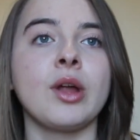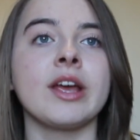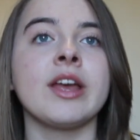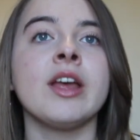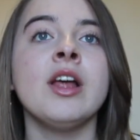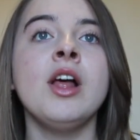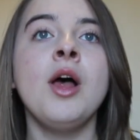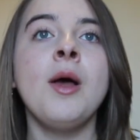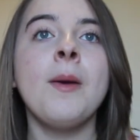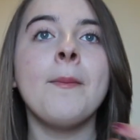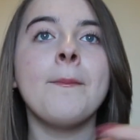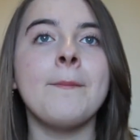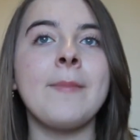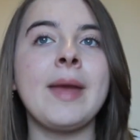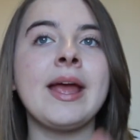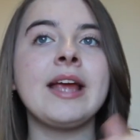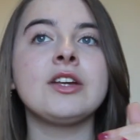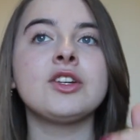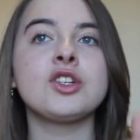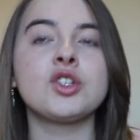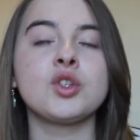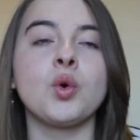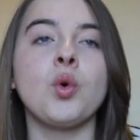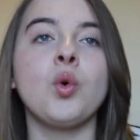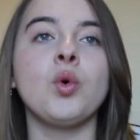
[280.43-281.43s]
Like,
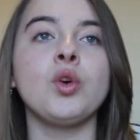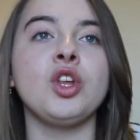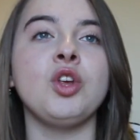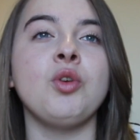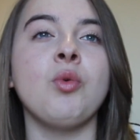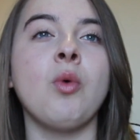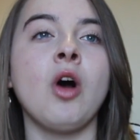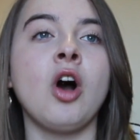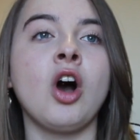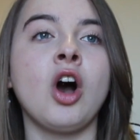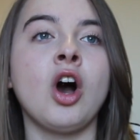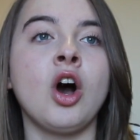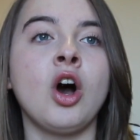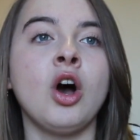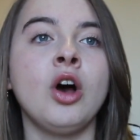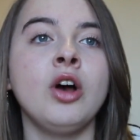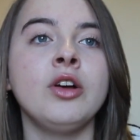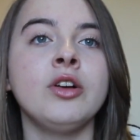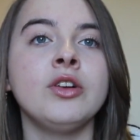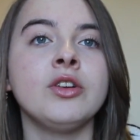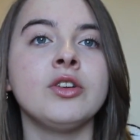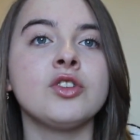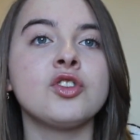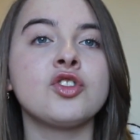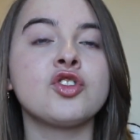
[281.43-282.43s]
make sure you
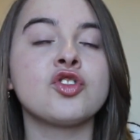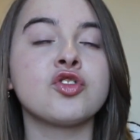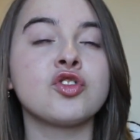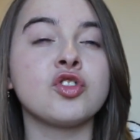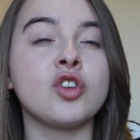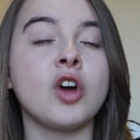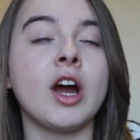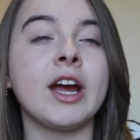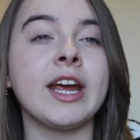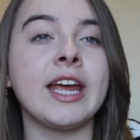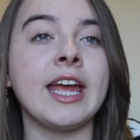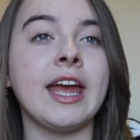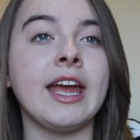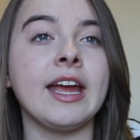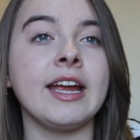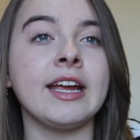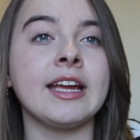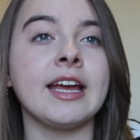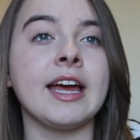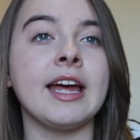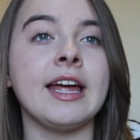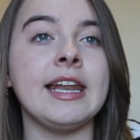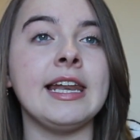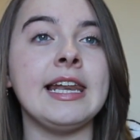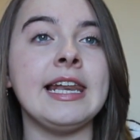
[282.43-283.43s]
are
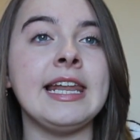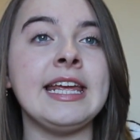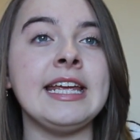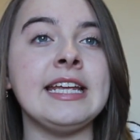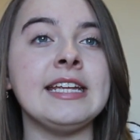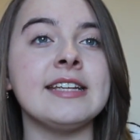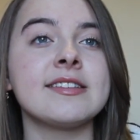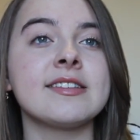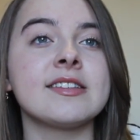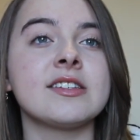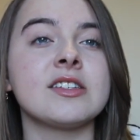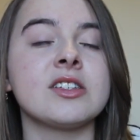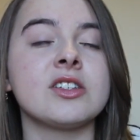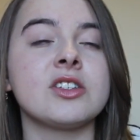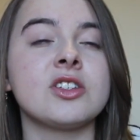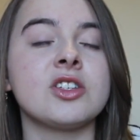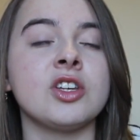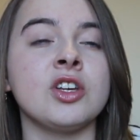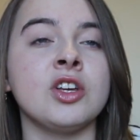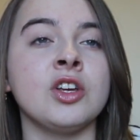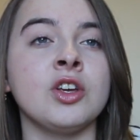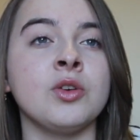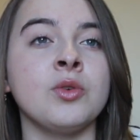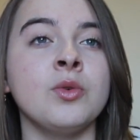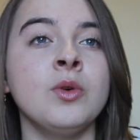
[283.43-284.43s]
trying at least
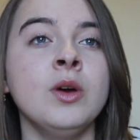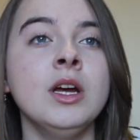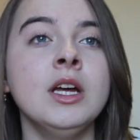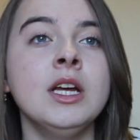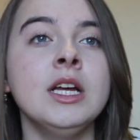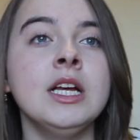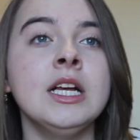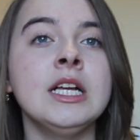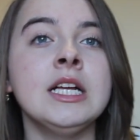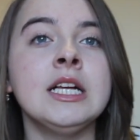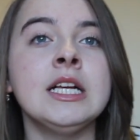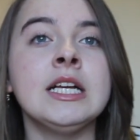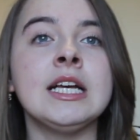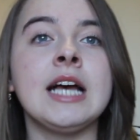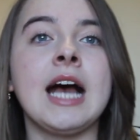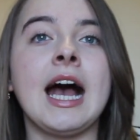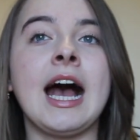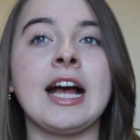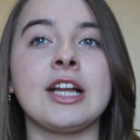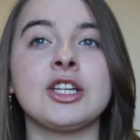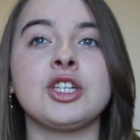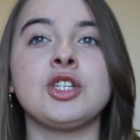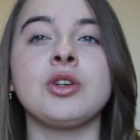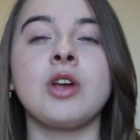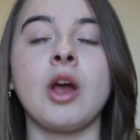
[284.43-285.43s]
to,
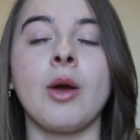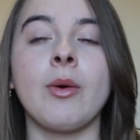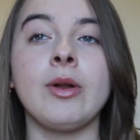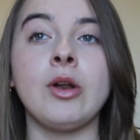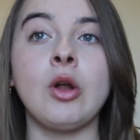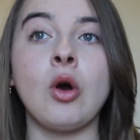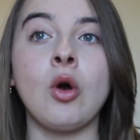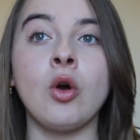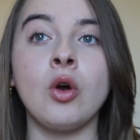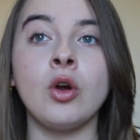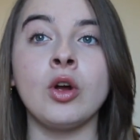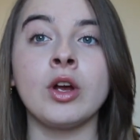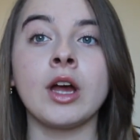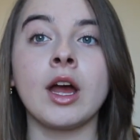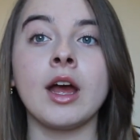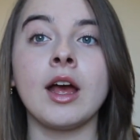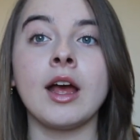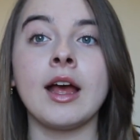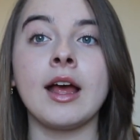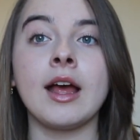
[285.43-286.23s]
as you go along,